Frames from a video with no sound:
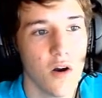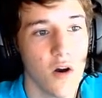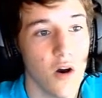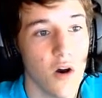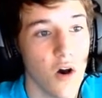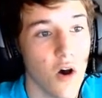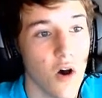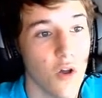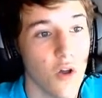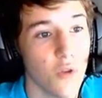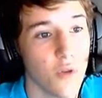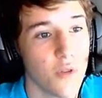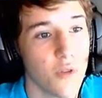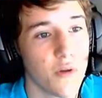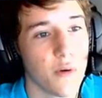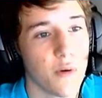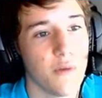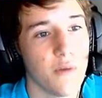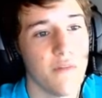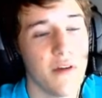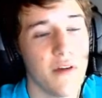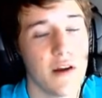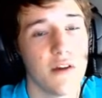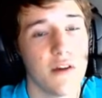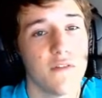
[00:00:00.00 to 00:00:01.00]
Although there are
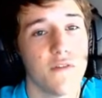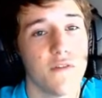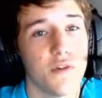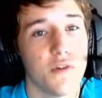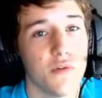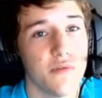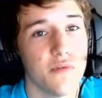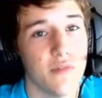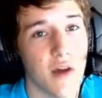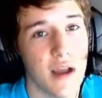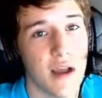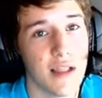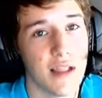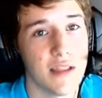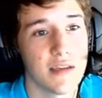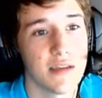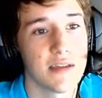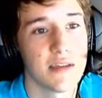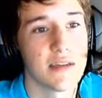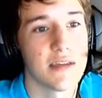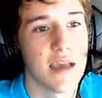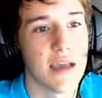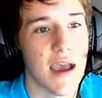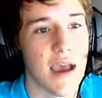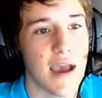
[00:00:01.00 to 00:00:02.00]
very few violent
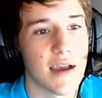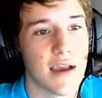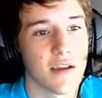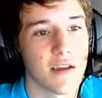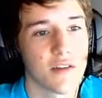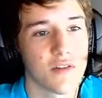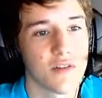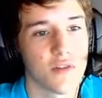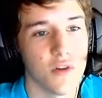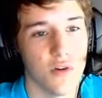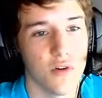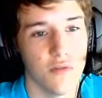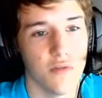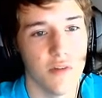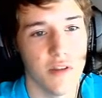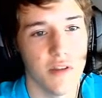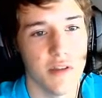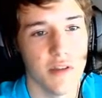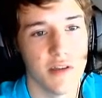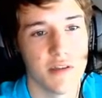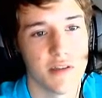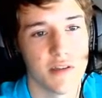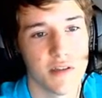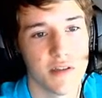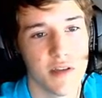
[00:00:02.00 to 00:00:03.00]
attacks over
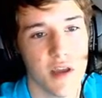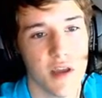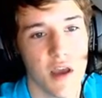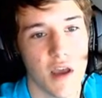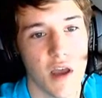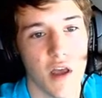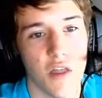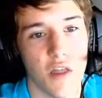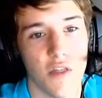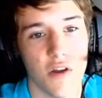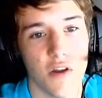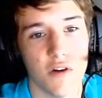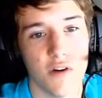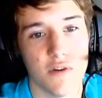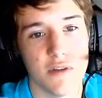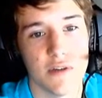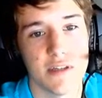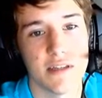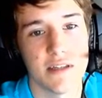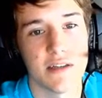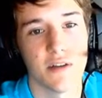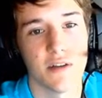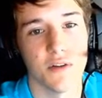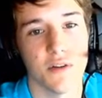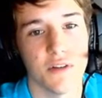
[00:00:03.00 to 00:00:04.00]
this, there are
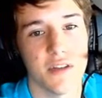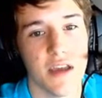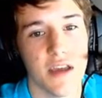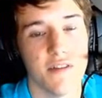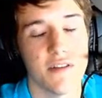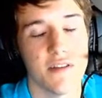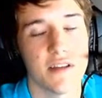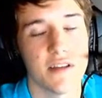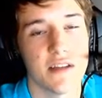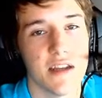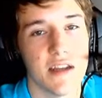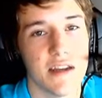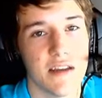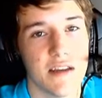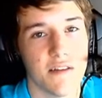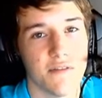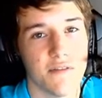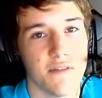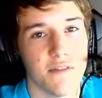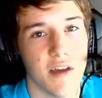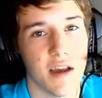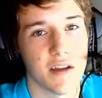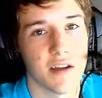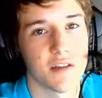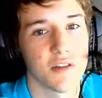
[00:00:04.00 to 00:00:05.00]
still devastating
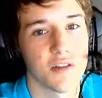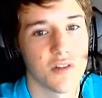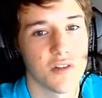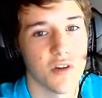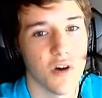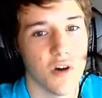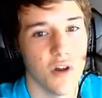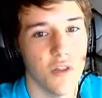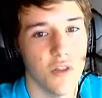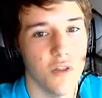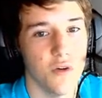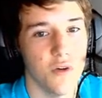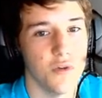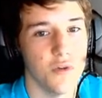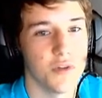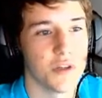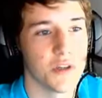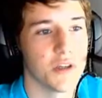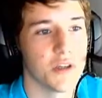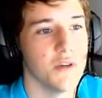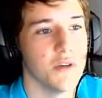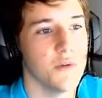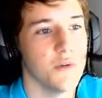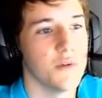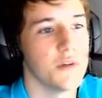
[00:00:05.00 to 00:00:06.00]
effects on those
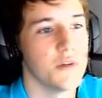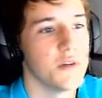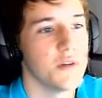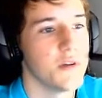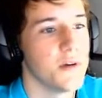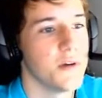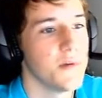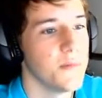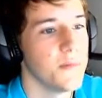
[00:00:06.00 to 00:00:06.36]
accused.